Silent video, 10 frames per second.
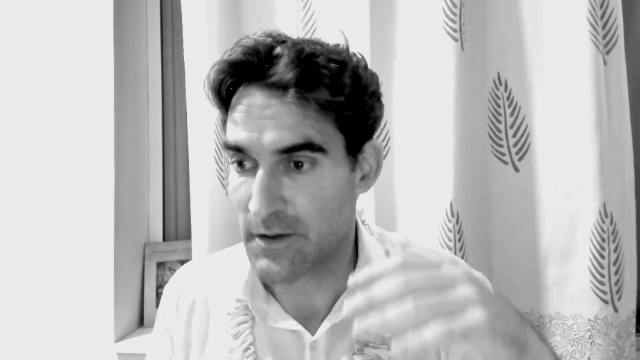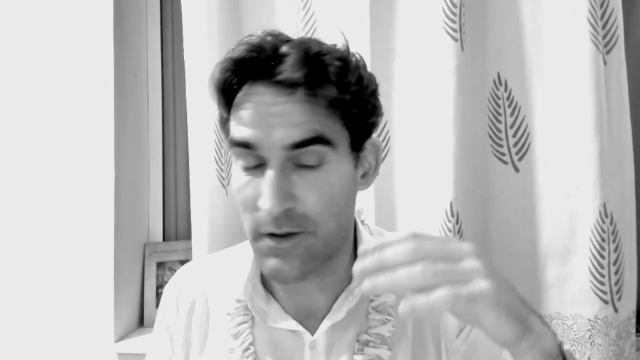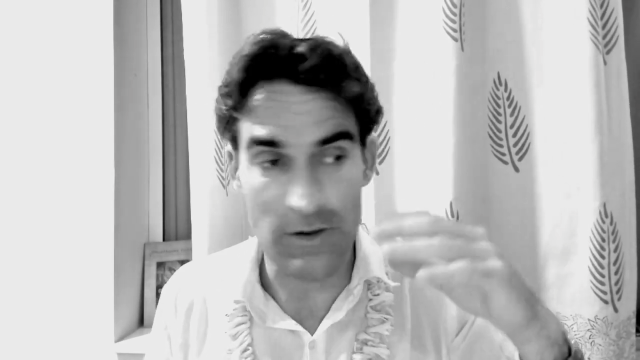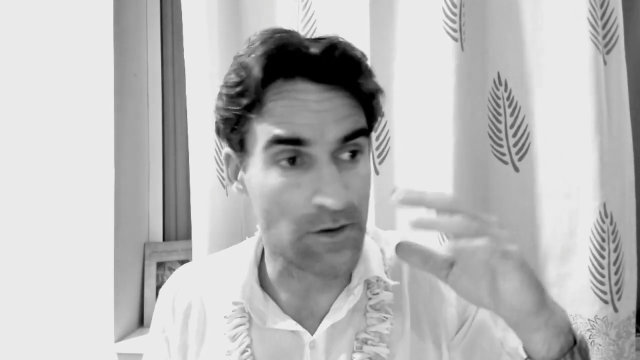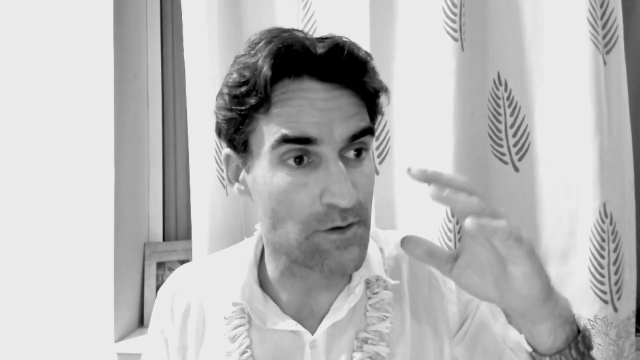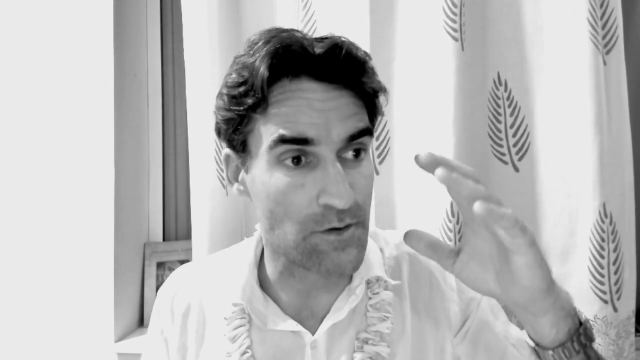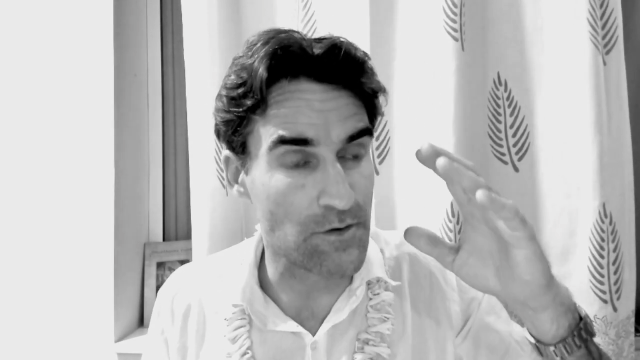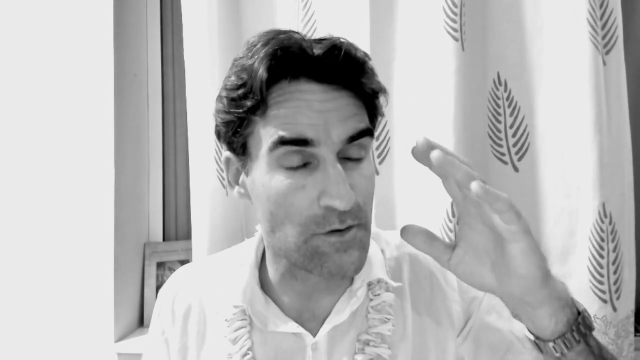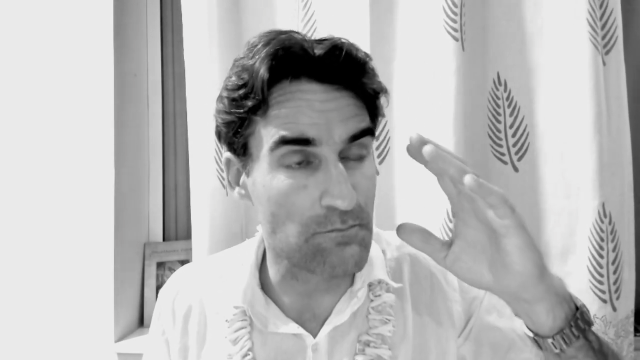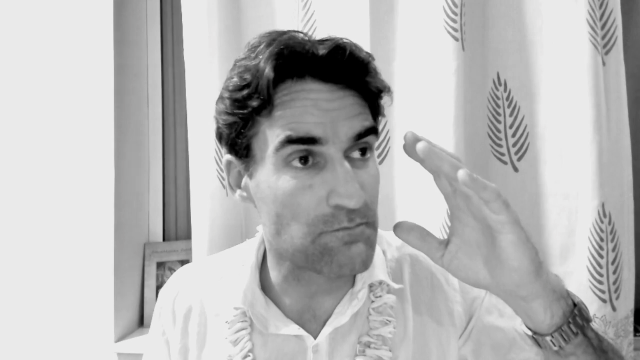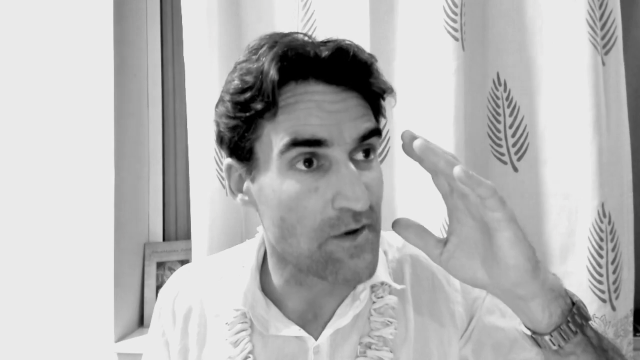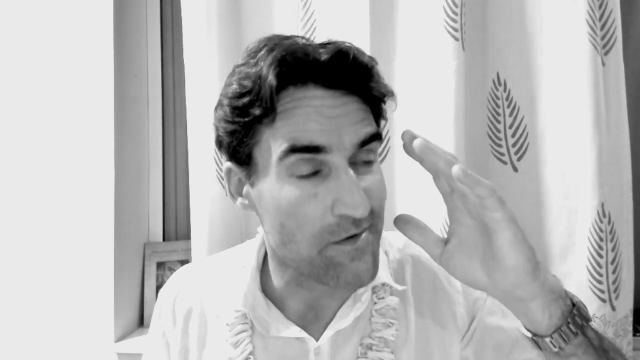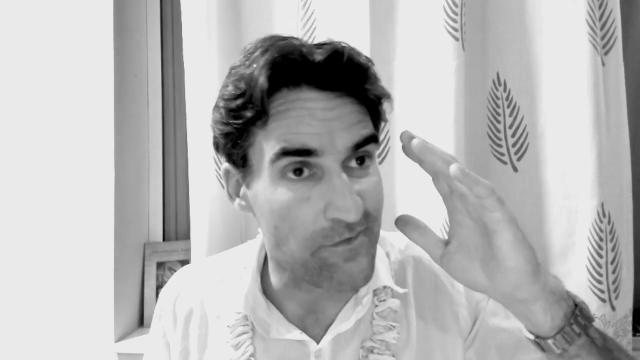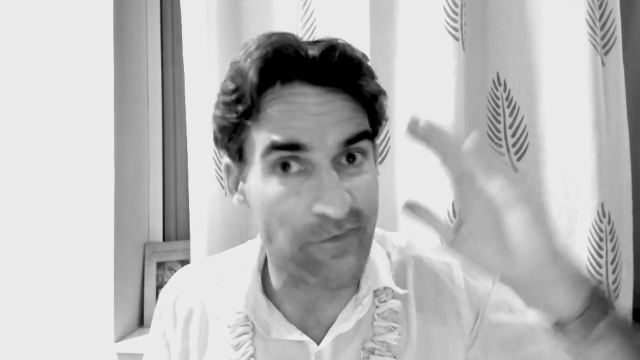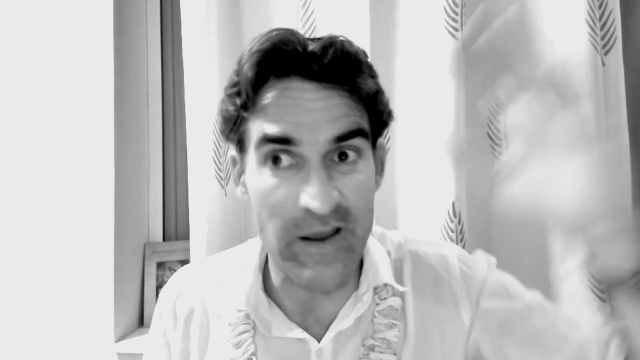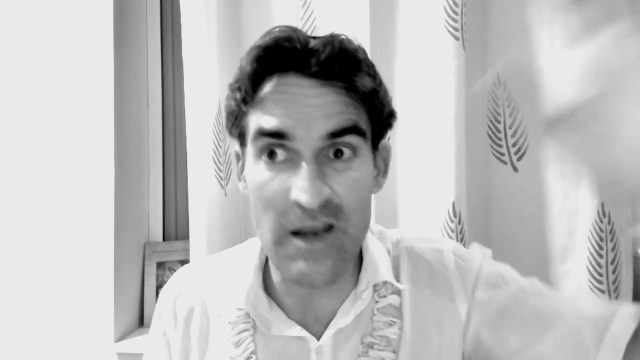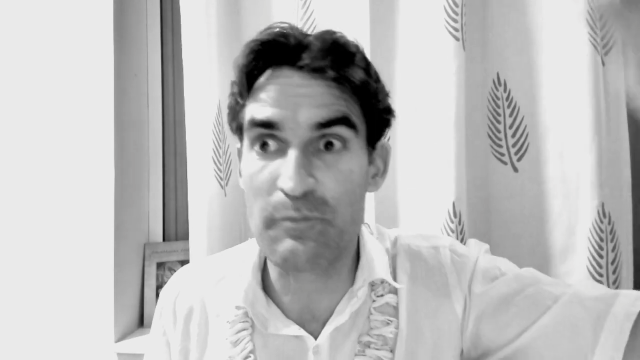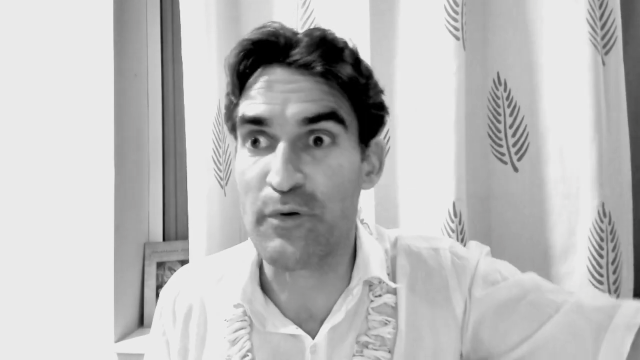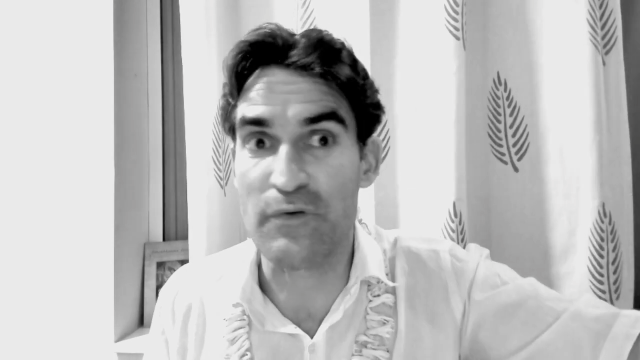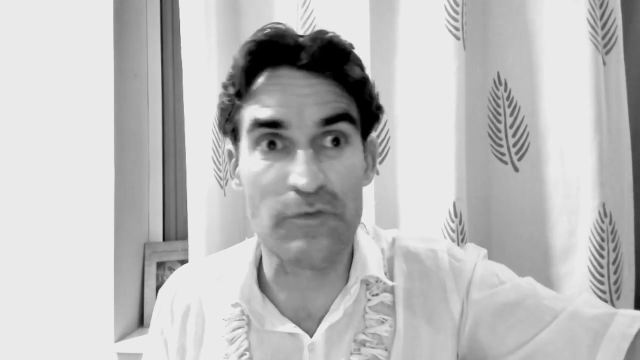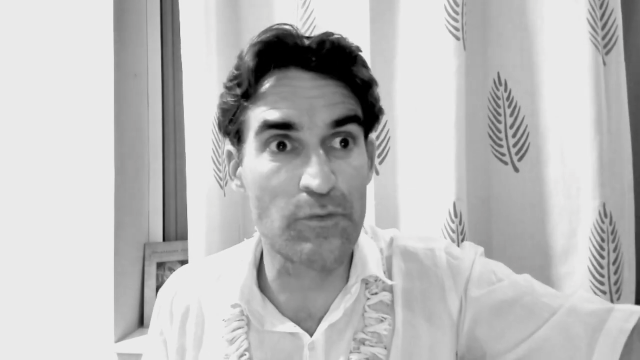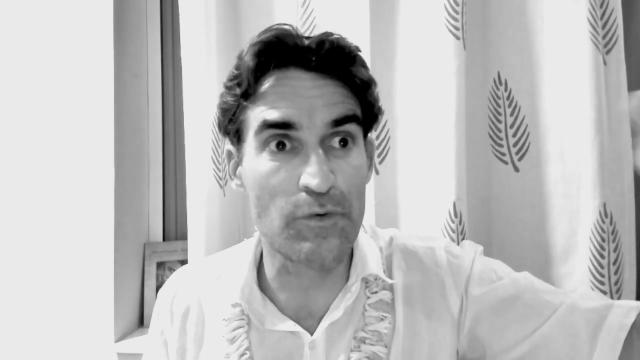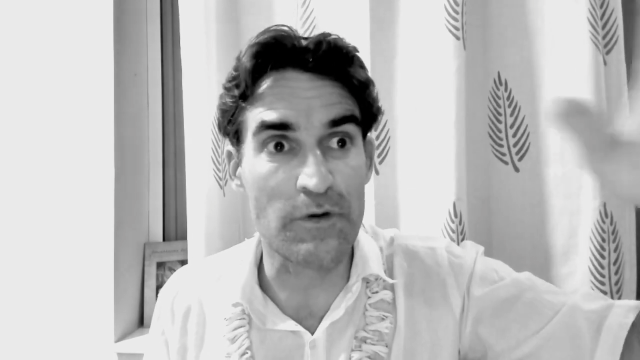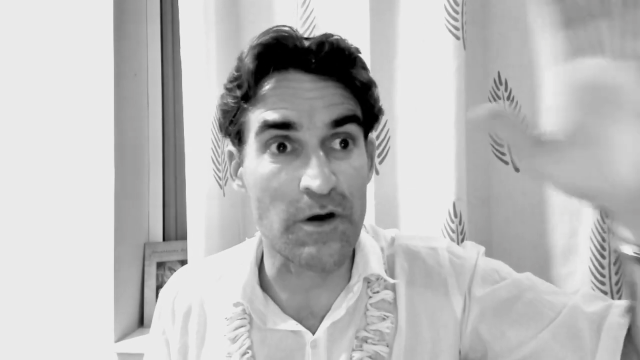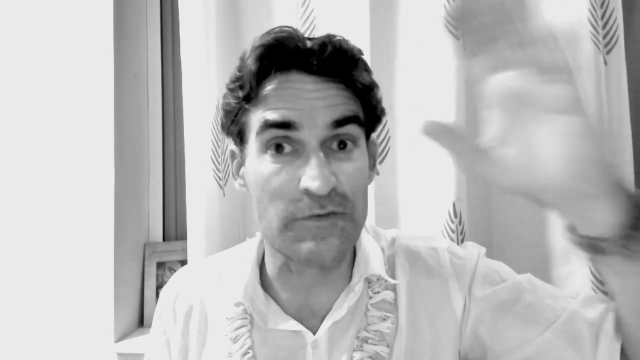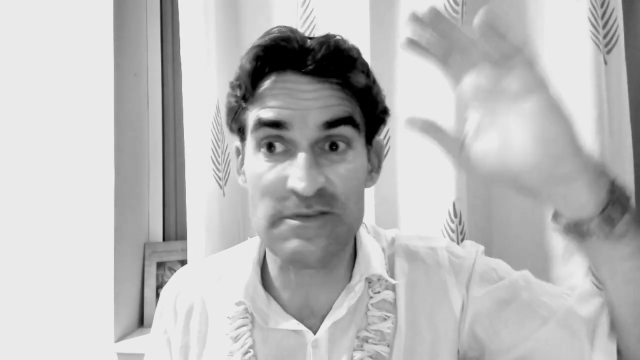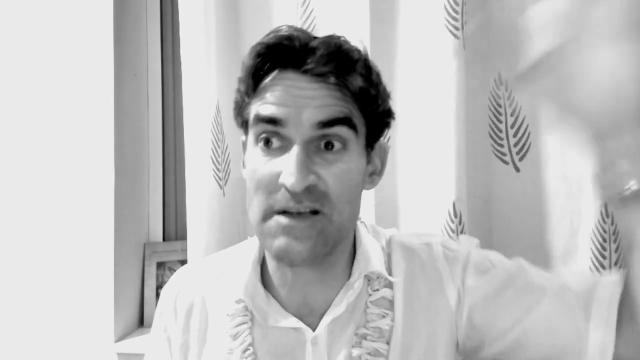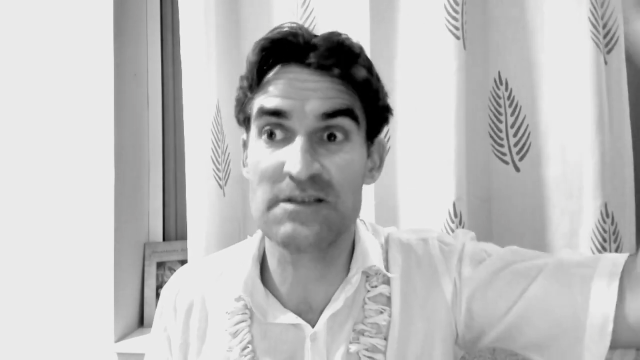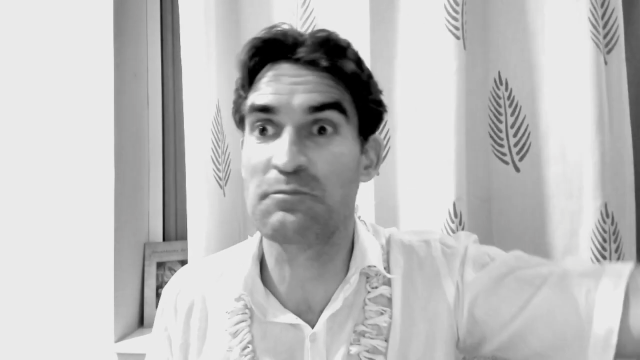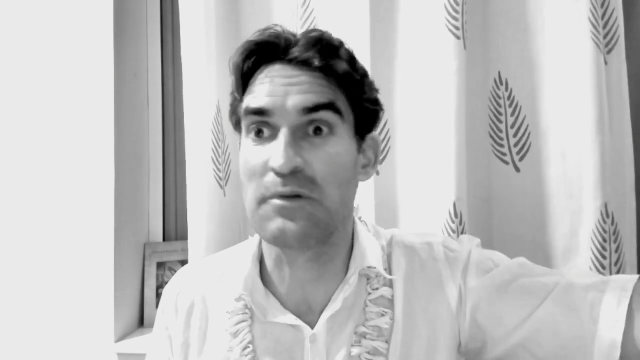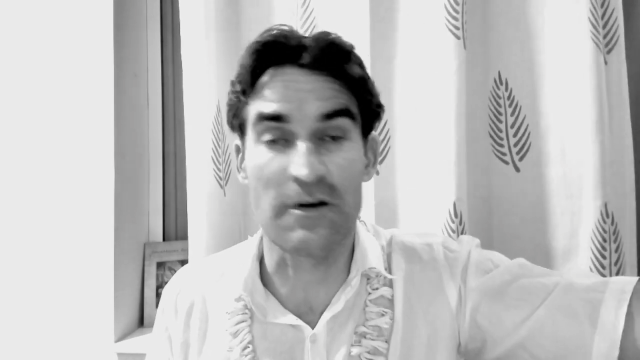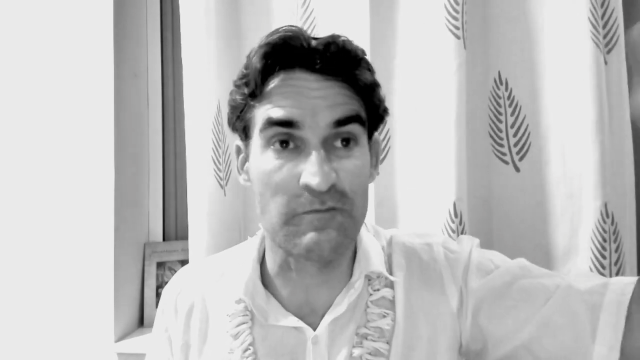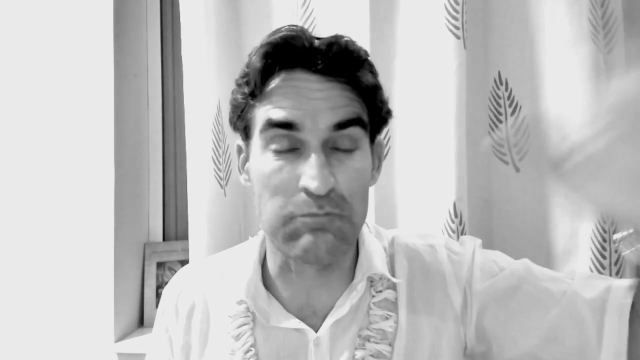the vain pursuit of